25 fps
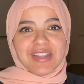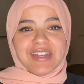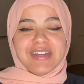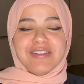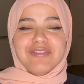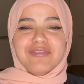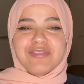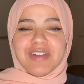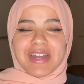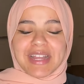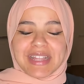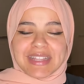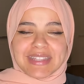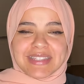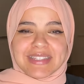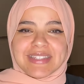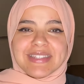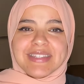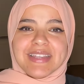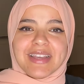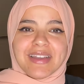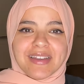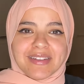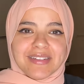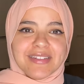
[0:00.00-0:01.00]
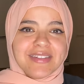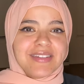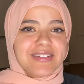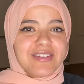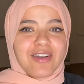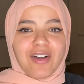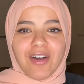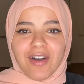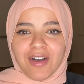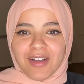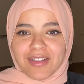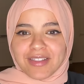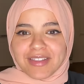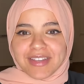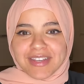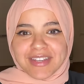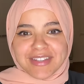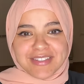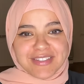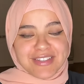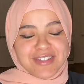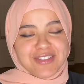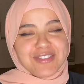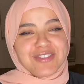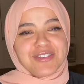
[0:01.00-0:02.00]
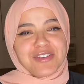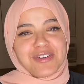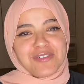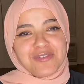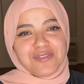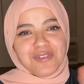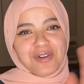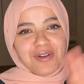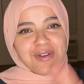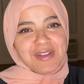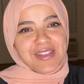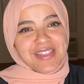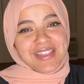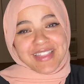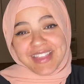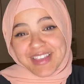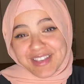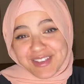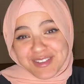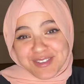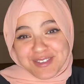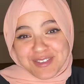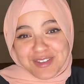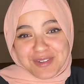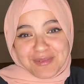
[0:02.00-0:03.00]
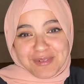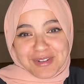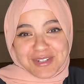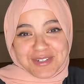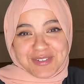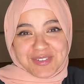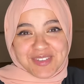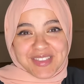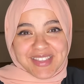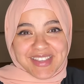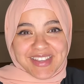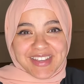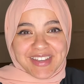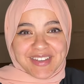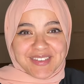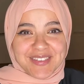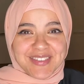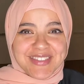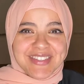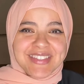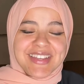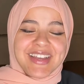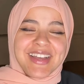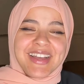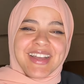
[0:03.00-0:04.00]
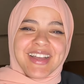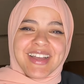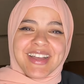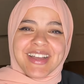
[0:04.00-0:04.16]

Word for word: like friends and colleagues and so forth. Thank you so much for the gifts.